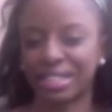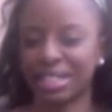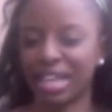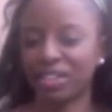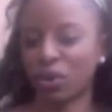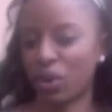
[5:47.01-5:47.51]

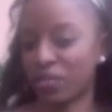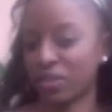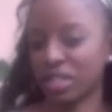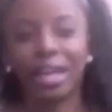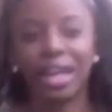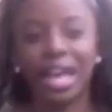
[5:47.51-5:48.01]

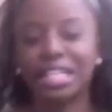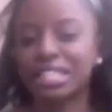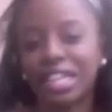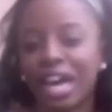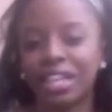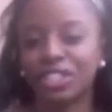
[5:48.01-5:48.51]
And
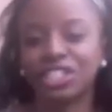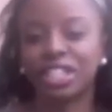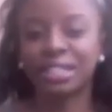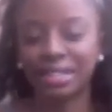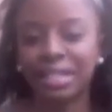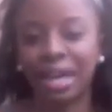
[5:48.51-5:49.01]
Scott is
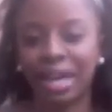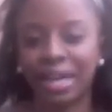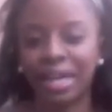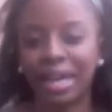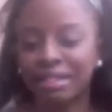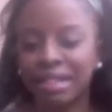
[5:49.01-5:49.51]
just Scott,
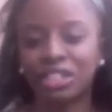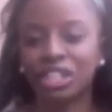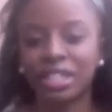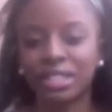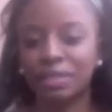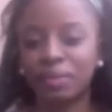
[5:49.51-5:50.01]
and they
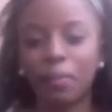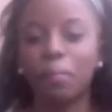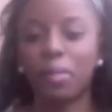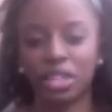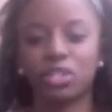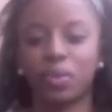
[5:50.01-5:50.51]
just
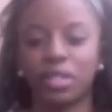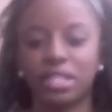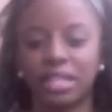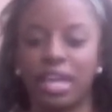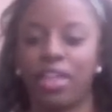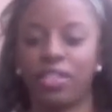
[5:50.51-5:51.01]
mesh well
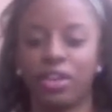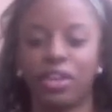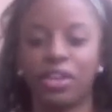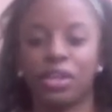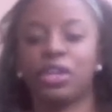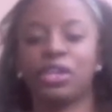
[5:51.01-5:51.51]
together.
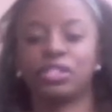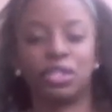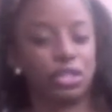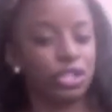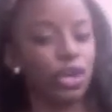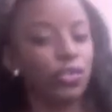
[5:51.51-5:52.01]

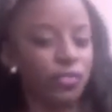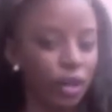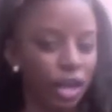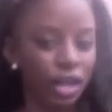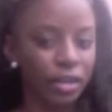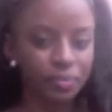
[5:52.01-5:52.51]
So
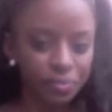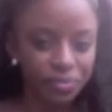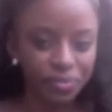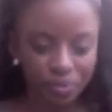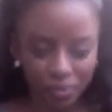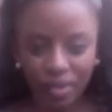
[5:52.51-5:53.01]
far,
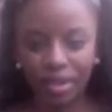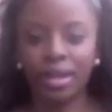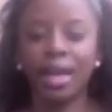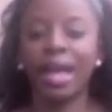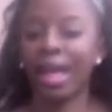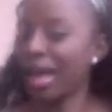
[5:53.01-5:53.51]

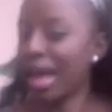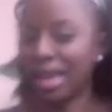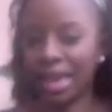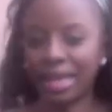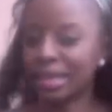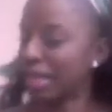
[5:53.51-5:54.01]
I
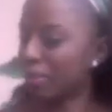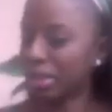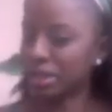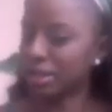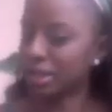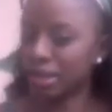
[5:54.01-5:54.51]
like Kim
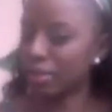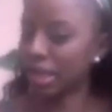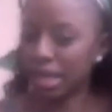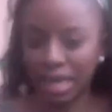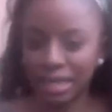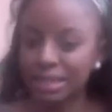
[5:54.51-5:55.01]
and
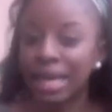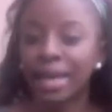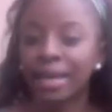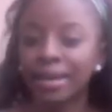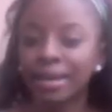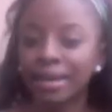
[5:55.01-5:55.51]

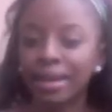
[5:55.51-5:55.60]
Kanye.